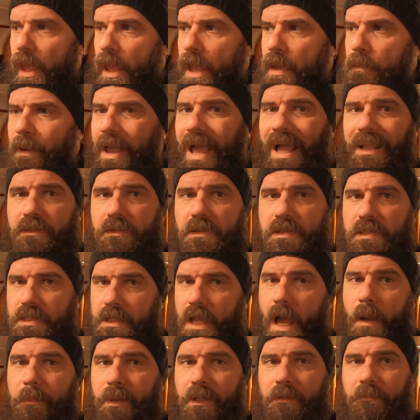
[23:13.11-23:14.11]
and we had to
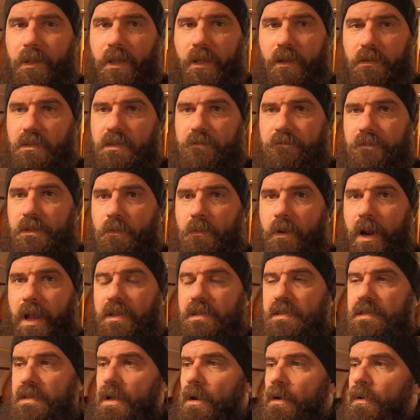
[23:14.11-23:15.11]
stop it because of the
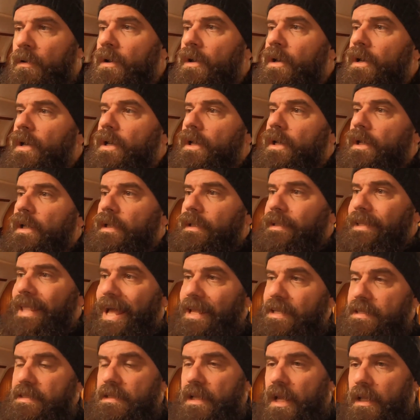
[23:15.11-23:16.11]
rain, so
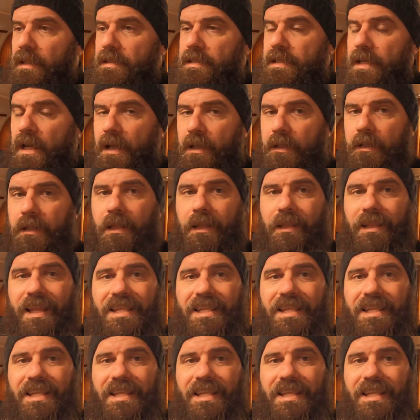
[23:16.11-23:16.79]
that's not done.